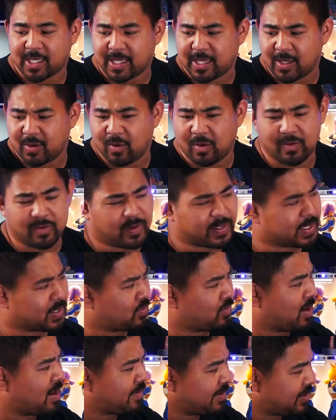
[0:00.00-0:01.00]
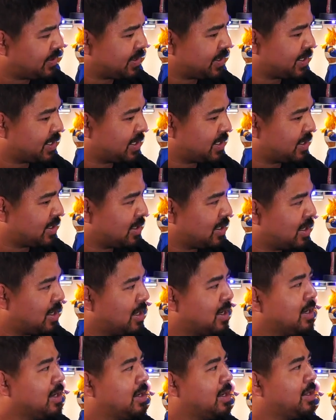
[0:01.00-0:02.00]
I think, was it Rebels?
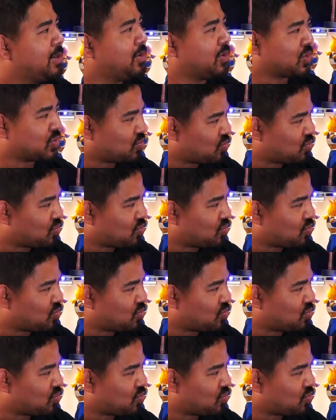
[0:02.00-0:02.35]
There's